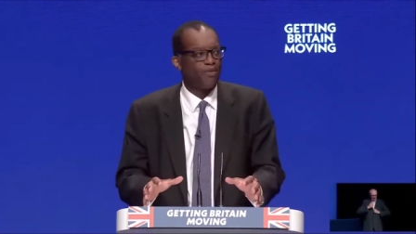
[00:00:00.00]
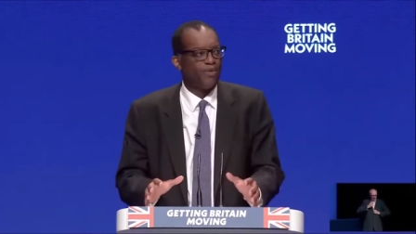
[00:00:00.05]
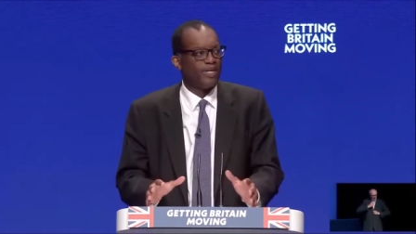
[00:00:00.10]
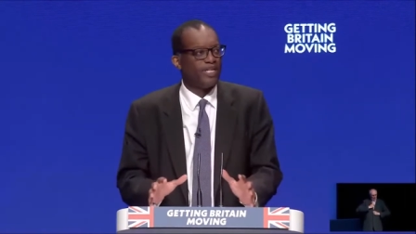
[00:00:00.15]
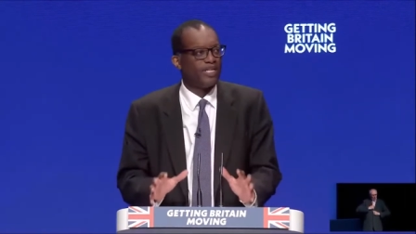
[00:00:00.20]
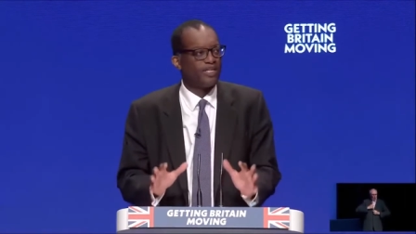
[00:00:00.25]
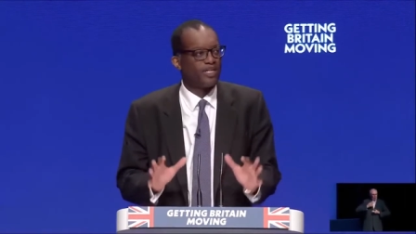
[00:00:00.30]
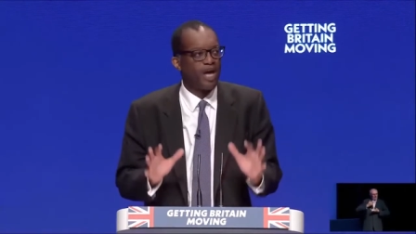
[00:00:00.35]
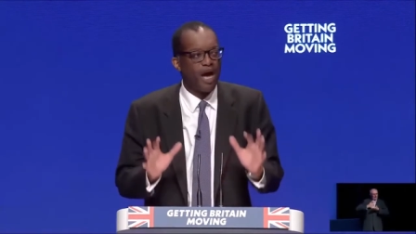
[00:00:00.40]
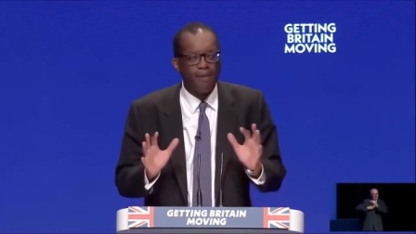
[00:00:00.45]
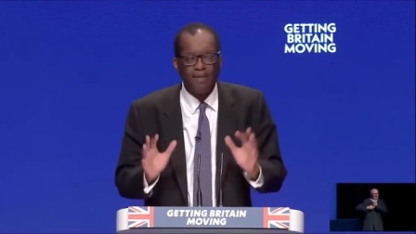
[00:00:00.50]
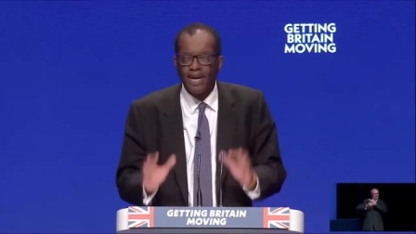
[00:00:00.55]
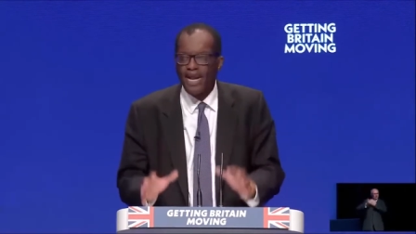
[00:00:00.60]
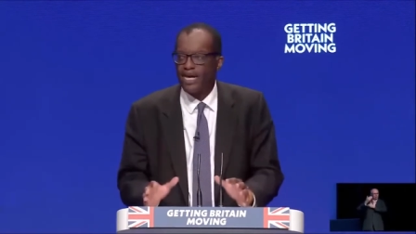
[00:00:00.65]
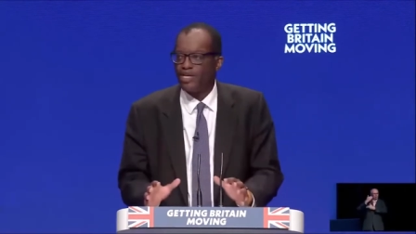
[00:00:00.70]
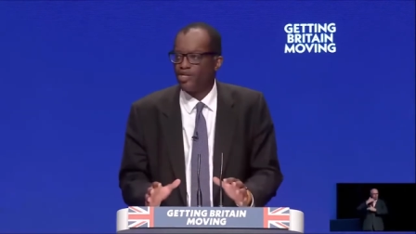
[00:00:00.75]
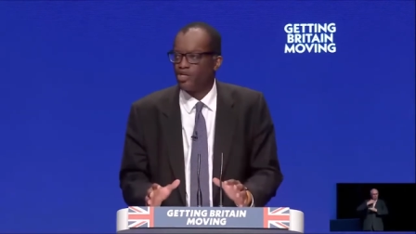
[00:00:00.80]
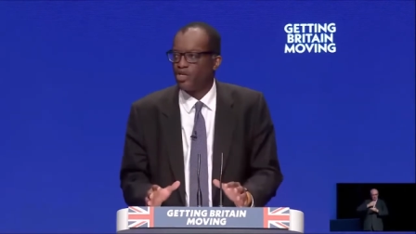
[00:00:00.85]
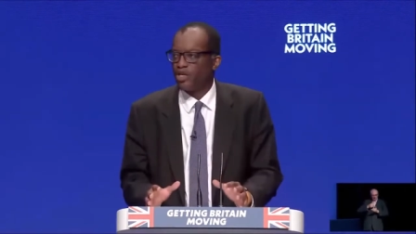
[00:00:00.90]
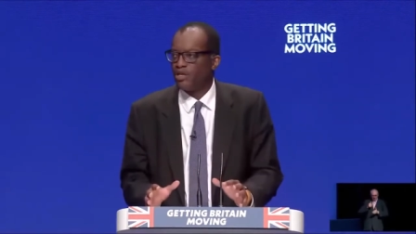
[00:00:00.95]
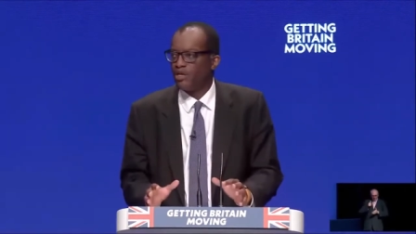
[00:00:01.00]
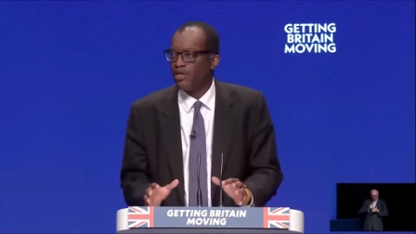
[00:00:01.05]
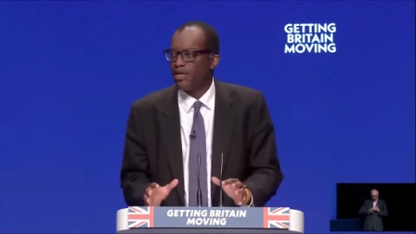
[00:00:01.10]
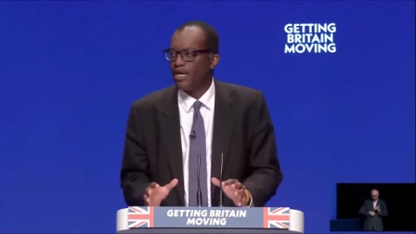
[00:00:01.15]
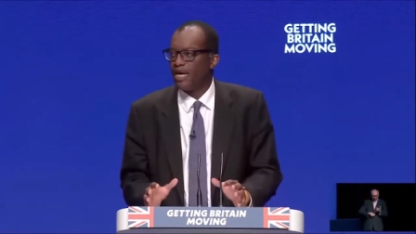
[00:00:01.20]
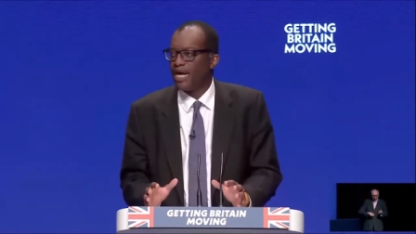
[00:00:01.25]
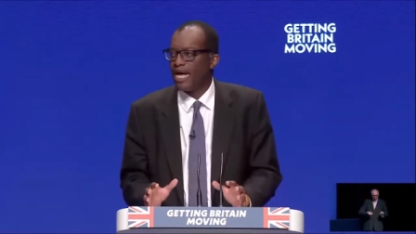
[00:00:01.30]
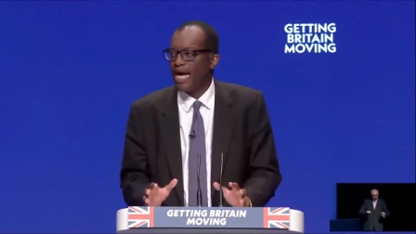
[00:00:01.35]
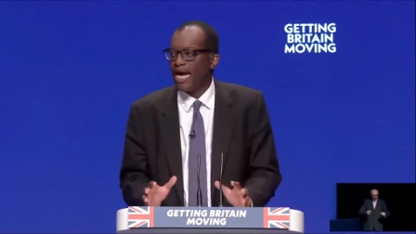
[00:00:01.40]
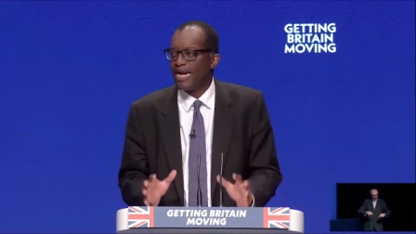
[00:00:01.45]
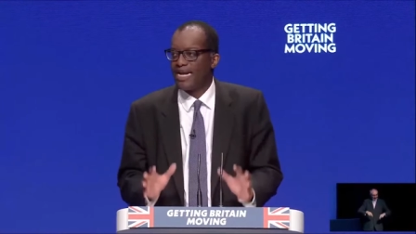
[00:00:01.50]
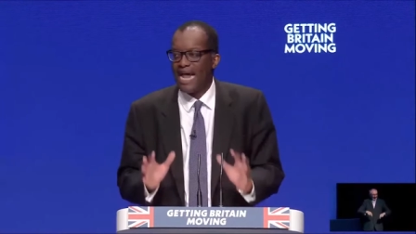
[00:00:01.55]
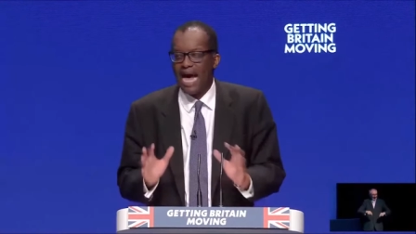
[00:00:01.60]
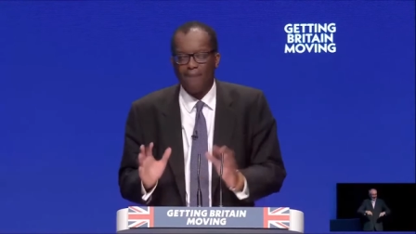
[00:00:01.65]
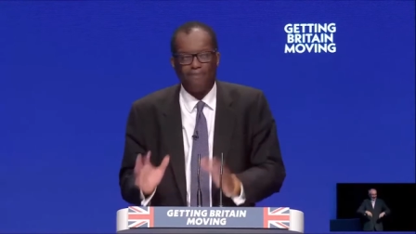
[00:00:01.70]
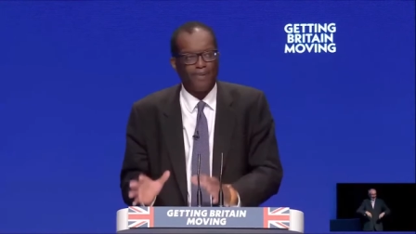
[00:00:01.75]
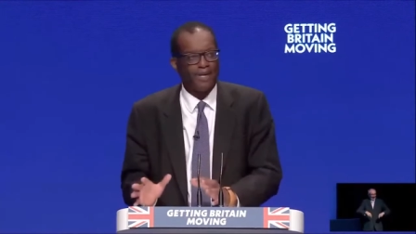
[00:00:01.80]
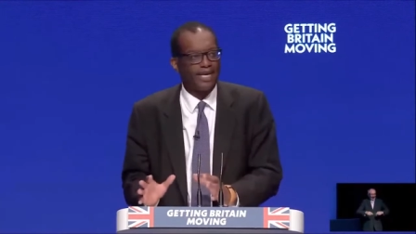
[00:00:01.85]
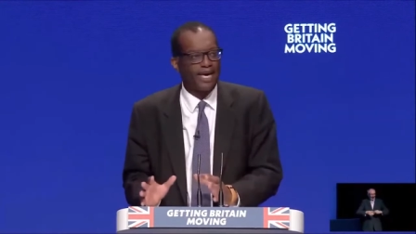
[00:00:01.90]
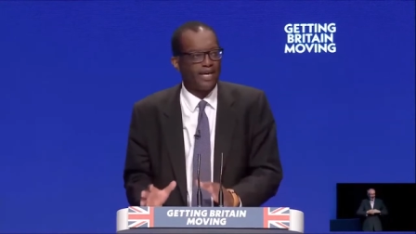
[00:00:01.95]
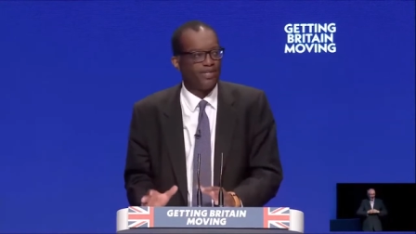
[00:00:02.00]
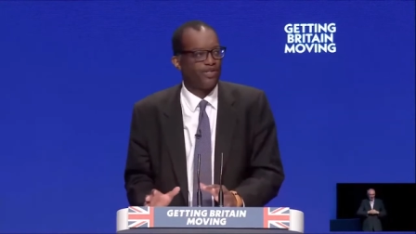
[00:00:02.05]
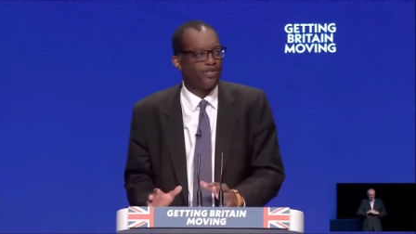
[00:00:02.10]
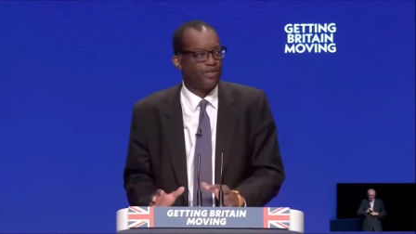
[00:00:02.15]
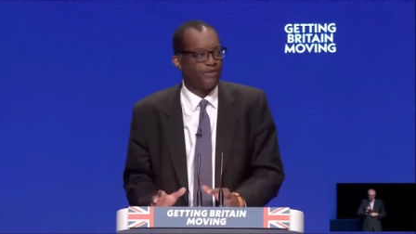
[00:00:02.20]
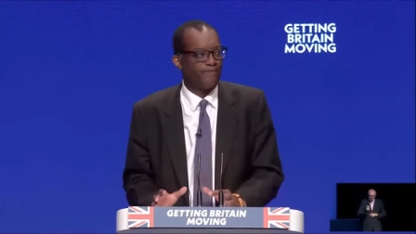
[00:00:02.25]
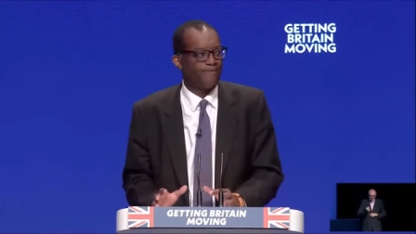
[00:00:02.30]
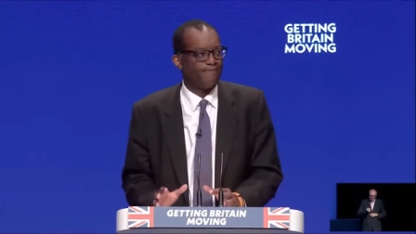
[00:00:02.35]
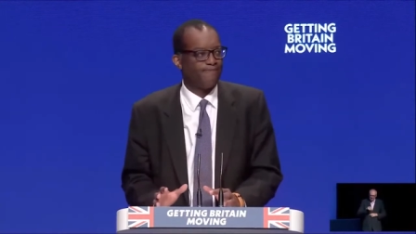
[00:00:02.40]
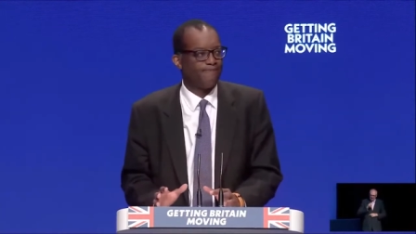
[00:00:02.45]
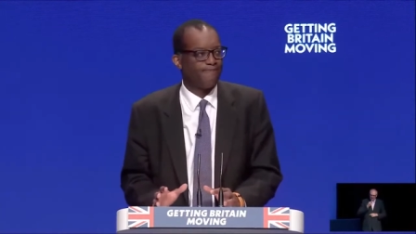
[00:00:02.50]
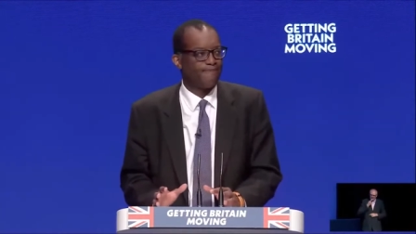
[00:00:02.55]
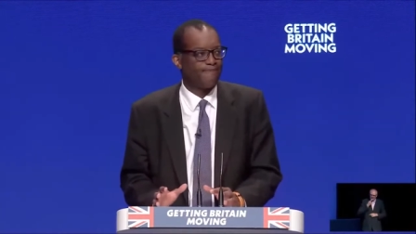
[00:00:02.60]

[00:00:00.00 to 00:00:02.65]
with determination and application.